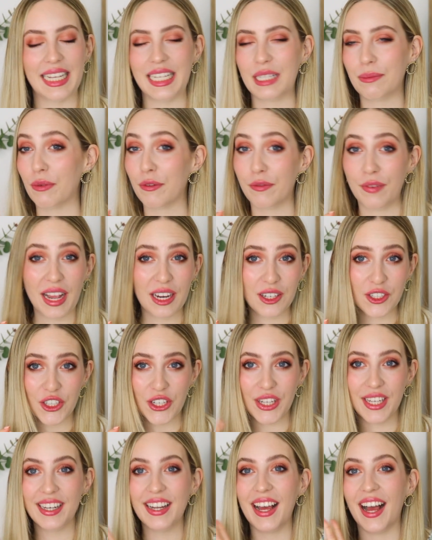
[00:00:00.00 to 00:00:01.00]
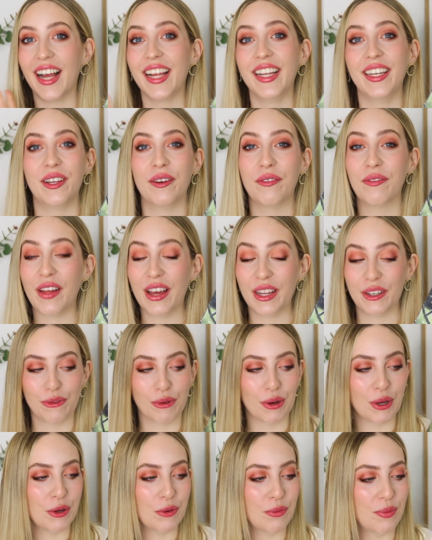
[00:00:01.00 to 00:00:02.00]
is perfection. I love that
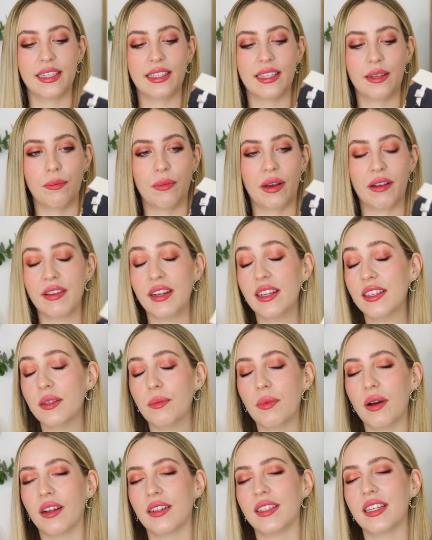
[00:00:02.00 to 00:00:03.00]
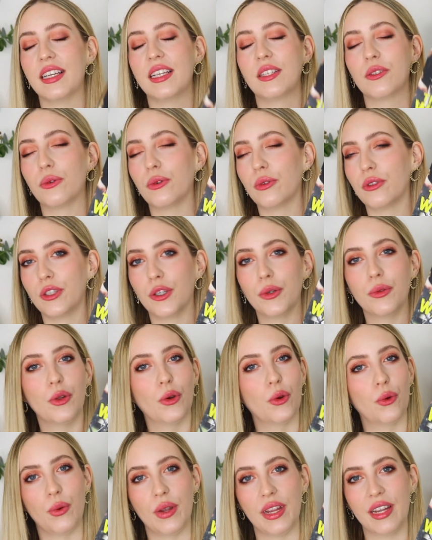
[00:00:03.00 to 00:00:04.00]
trope. Marina Zapata is also
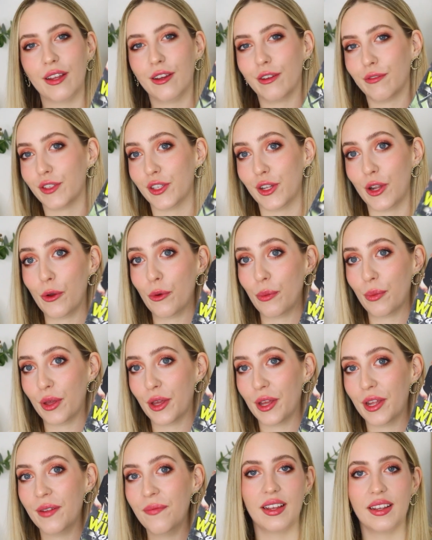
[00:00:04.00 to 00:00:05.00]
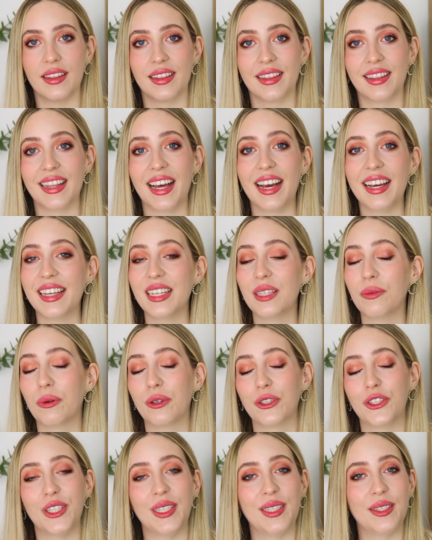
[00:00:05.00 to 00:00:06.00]
the queen of slow burn. That is
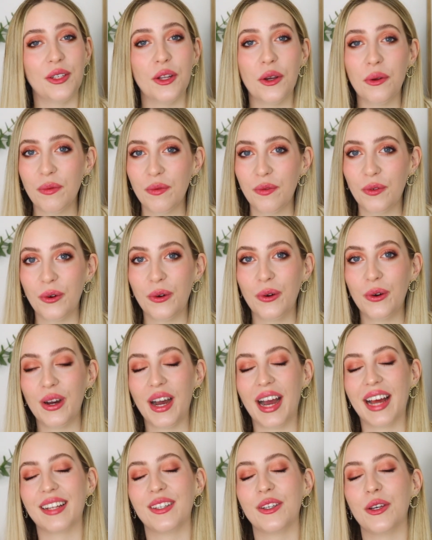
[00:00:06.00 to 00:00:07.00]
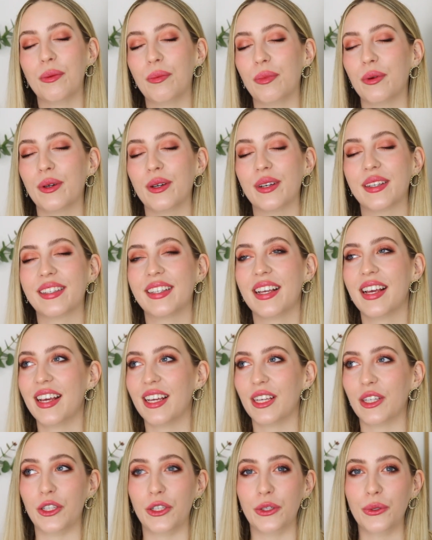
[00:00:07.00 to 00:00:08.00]
what she's known for, and her books
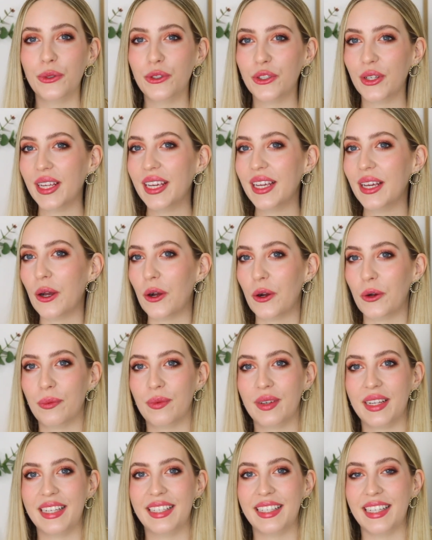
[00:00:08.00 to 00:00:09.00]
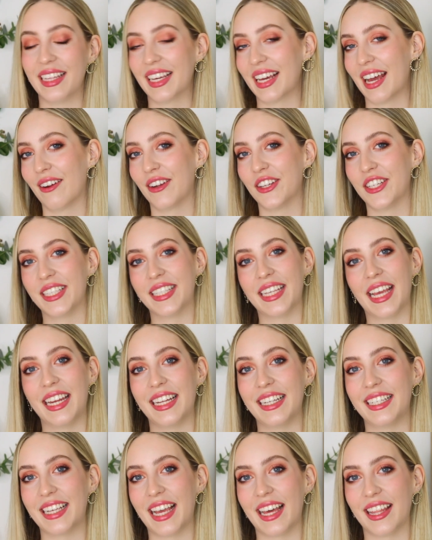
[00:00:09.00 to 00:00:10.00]
usually only see the characters
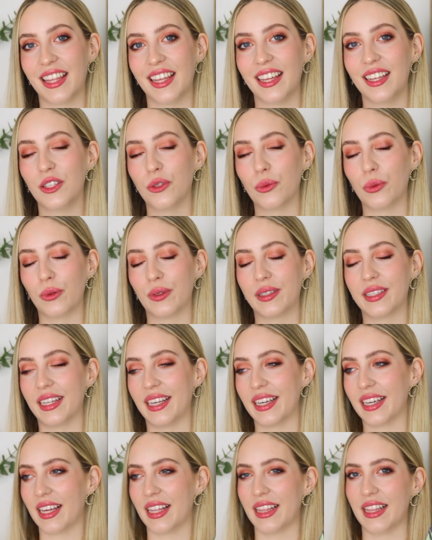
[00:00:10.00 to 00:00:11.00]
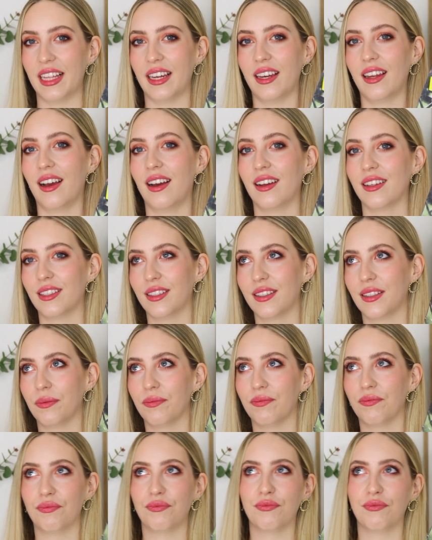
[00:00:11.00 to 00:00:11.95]
getting together towards like the last